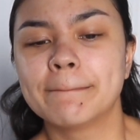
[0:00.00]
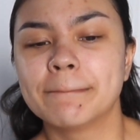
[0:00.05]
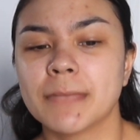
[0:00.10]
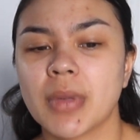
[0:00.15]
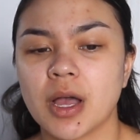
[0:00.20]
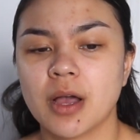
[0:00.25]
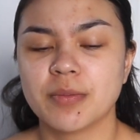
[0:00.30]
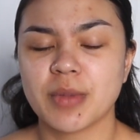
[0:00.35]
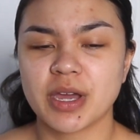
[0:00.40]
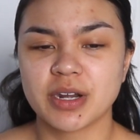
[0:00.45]

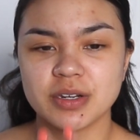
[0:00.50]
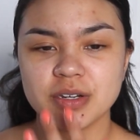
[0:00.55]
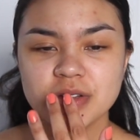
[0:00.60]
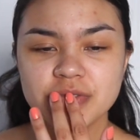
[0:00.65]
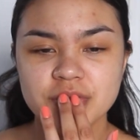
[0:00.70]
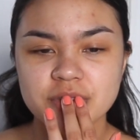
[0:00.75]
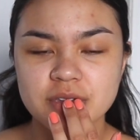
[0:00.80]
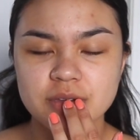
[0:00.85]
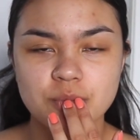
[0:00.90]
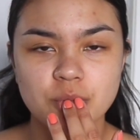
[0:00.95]
I didn't
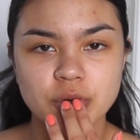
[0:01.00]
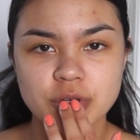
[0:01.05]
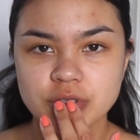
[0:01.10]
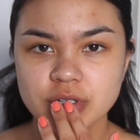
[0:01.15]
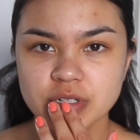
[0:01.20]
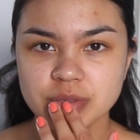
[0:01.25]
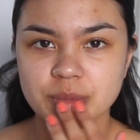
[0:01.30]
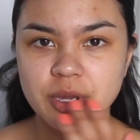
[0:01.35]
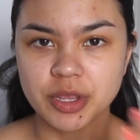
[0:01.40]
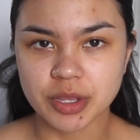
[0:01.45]
even like
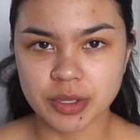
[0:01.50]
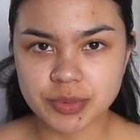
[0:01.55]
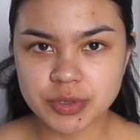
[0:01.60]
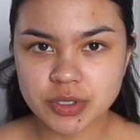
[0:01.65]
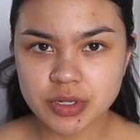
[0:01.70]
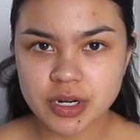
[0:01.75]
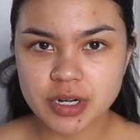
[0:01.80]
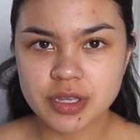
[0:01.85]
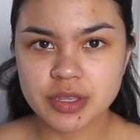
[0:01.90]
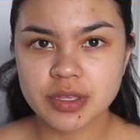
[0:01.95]
moisturize my lips
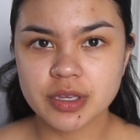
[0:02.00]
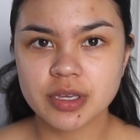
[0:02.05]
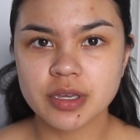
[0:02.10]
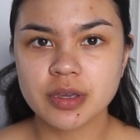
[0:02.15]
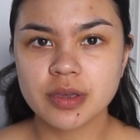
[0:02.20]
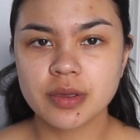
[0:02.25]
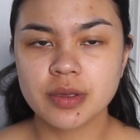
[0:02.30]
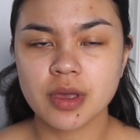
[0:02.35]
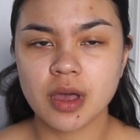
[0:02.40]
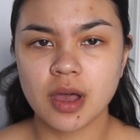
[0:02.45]
or
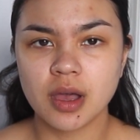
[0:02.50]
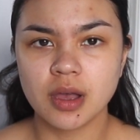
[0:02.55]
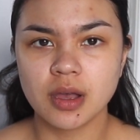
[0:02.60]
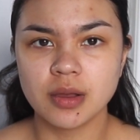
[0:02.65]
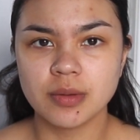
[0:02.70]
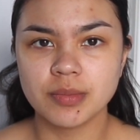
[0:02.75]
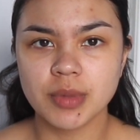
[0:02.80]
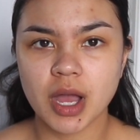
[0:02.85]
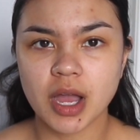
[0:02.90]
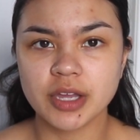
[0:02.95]
anything.
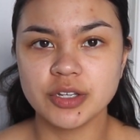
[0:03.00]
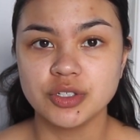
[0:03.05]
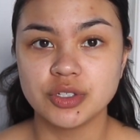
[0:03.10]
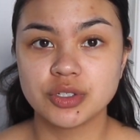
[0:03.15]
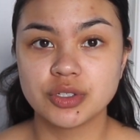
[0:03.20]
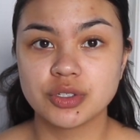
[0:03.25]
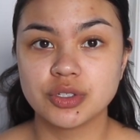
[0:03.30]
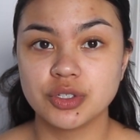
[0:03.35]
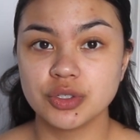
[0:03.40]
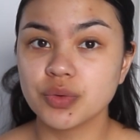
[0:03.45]
I
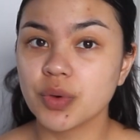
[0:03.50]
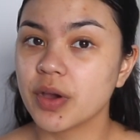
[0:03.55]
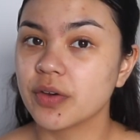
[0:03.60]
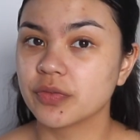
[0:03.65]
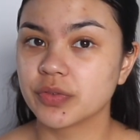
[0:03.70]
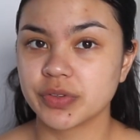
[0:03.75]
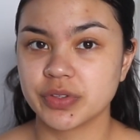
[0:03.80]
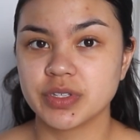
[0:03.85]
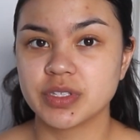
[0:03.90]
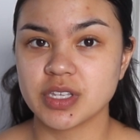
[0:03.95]
do
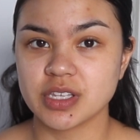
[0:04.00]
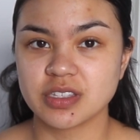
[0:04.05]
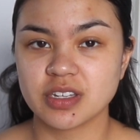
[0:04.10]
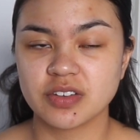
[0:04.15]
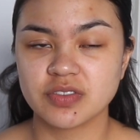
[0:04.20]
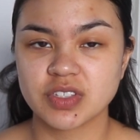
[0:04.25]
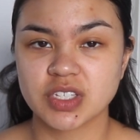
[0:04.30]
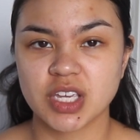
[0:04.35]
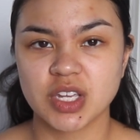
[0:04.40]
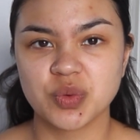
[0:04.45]
have really
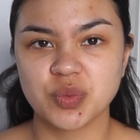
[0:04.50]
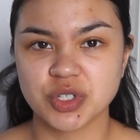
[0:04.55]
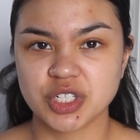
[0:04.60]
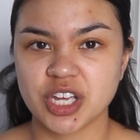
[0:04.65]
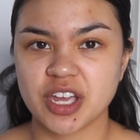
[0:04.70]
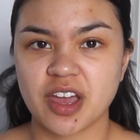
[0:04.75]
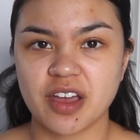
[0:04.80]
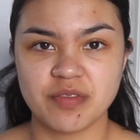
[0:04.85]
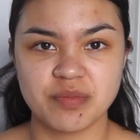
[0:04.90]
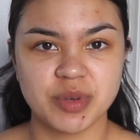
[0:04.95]
sensitive skin, which I
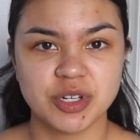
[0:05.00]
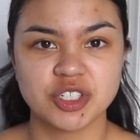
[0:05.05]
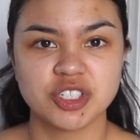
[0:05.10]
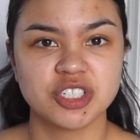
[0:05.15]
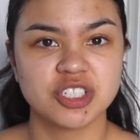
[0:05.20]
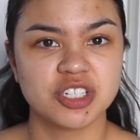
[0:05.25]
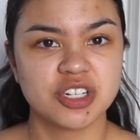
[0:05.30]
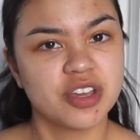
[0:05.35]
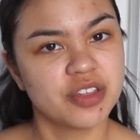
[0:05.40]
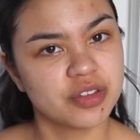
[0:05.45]
have
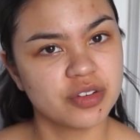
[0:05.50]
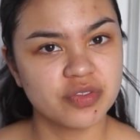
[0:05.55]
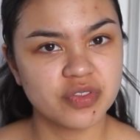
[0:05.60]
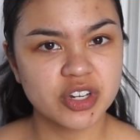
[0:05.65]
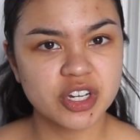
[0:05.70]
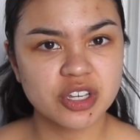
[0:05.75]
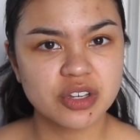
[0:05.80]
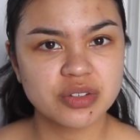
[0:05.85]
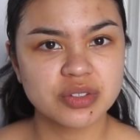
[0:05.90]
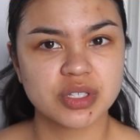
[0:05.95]
mentioned in other
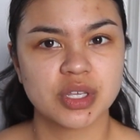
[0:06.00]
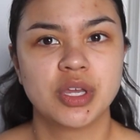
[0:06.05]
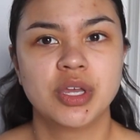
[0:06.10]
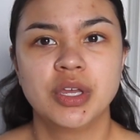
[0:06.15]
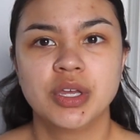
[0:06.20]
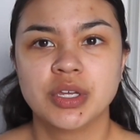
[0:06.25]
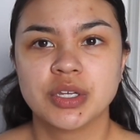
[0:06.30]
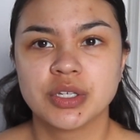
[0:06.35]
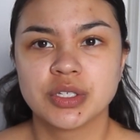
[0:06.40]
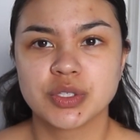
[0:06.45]
videos.
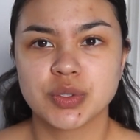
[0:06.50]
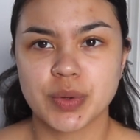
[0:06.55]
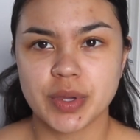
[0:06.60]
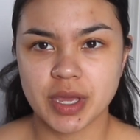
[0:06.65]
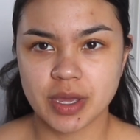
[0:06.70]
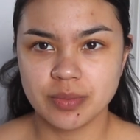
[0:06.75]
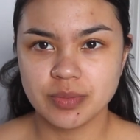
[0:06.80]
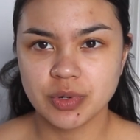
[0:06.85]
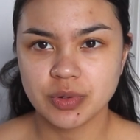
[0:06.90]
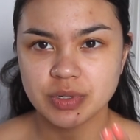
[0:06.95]
So I
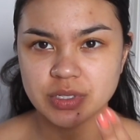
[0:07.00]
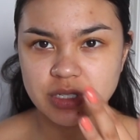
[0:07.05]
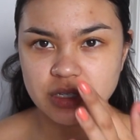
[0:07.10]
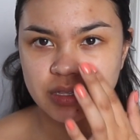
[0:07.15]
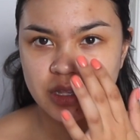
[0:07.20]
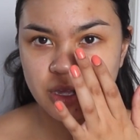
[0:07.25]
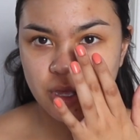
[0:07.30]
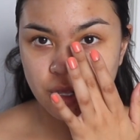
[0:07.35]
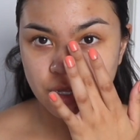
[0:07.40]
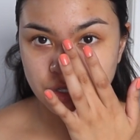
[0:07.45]
am noticing
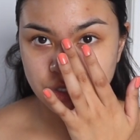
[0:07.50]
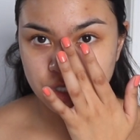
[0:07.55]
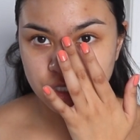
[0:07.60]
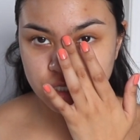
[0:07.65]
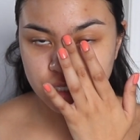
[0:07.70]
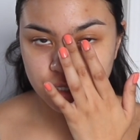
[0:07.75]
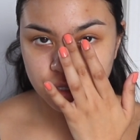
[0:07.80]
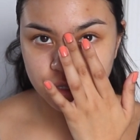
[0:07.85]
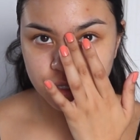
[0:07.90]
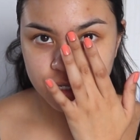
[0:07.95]
like
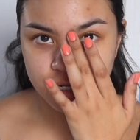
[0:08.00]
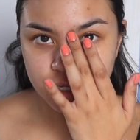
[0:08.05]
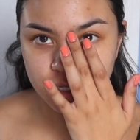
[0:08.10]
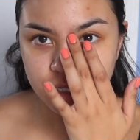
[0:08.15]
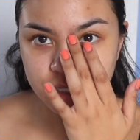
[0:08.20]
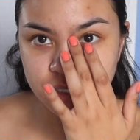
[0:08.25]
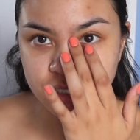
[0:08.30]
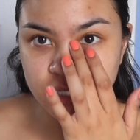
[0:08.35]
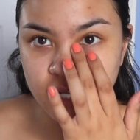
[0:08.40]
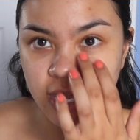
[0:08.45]
just a
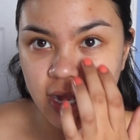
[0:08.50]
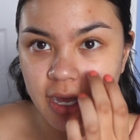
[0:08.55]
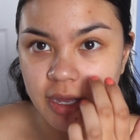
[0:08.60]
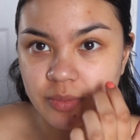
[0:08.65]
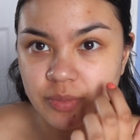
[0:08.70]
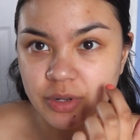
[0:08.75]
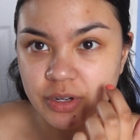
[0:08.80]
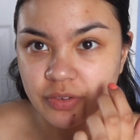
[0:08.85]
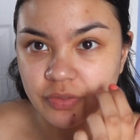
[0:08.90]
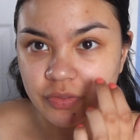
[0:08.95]
little
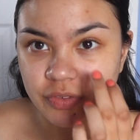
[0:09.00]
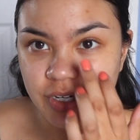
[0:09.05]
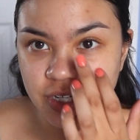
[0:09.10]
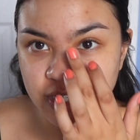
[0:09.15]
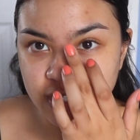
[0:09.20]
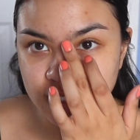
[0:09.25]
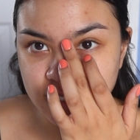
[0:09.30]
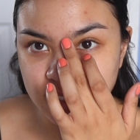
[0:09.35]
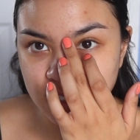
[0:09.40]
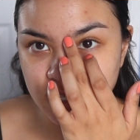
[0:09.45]
tad bit of
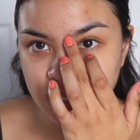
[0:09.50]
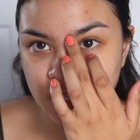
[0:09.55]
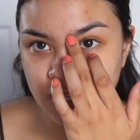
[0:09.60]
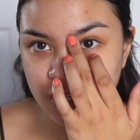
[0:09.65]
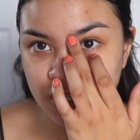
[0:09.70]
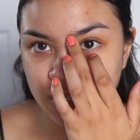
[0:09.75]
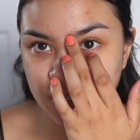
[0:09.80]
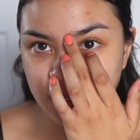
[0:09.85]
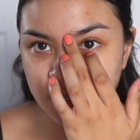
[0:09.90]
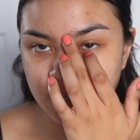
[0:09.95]
redness like
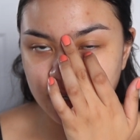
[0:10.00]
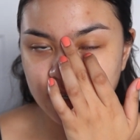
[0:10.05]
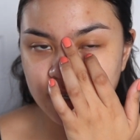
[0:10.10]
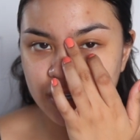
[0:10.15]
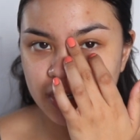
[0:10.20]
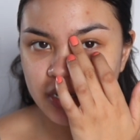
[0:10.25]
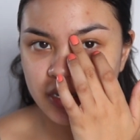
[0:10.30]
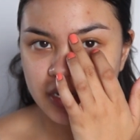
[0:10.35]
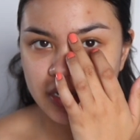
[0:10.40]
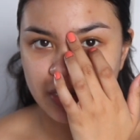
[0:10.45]

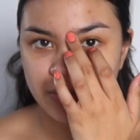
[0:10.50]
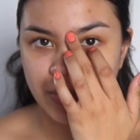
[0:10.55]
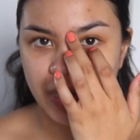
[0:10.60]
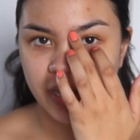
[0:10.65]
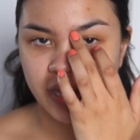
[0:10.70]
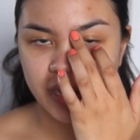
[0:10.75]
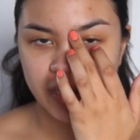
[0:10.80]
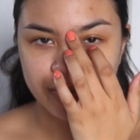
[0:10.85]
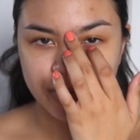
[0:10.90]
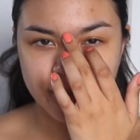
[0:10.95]
here near
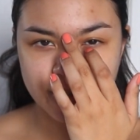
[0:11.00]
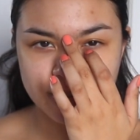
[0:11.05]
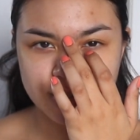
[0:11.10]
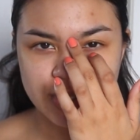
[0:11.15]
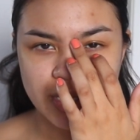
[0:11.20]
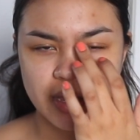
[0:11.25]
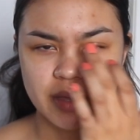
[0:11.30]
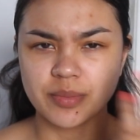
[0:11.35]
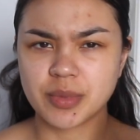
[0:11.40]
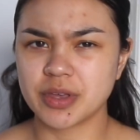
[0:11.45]
my eyebrows.
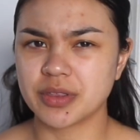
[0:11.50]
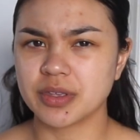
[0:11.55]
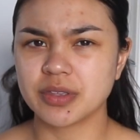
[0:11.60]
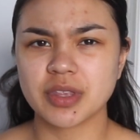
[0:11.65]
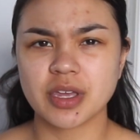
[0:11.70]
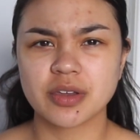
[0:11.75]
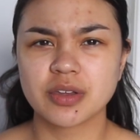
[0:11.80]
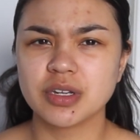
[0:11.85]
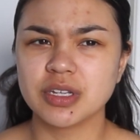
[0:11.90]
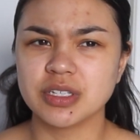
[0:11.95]
I think
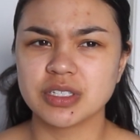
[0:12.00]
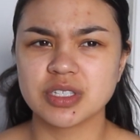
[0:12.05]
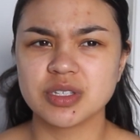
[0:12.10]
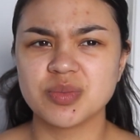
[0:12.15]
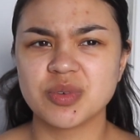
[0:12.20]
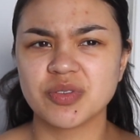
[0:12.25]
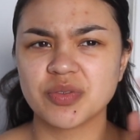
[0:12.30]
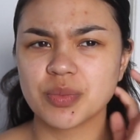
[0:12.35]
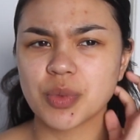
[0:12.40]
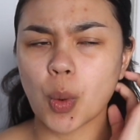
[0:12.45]
that could easily
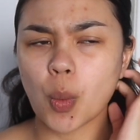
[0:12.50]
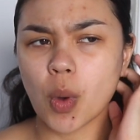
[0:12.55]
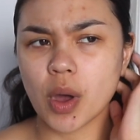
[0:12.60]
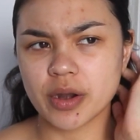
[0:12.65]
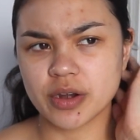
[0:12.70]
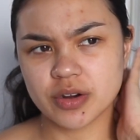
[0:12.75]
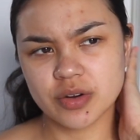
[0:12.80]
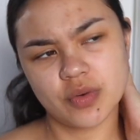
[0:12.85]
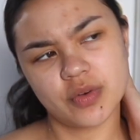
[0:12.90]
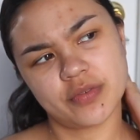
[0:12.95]
be from the
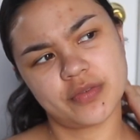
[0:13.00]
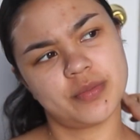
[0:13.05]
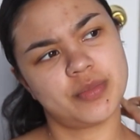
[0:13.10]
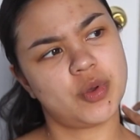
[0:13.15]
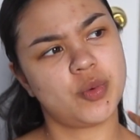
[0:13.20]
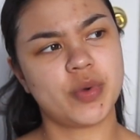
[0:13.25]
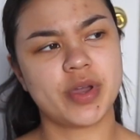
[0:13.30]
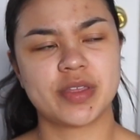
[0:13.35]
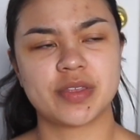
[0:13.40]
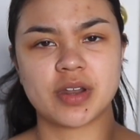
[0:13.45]
water or from
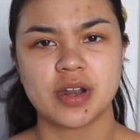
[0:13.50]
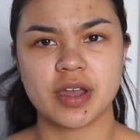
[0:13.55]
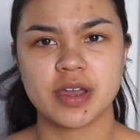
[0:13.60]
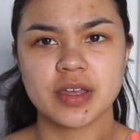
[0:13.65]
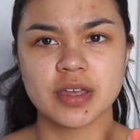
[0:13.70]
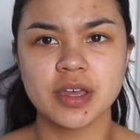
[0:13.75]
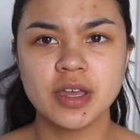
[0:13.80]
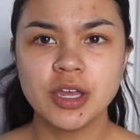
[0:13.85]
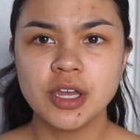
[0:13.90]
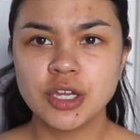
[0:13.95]
the way that I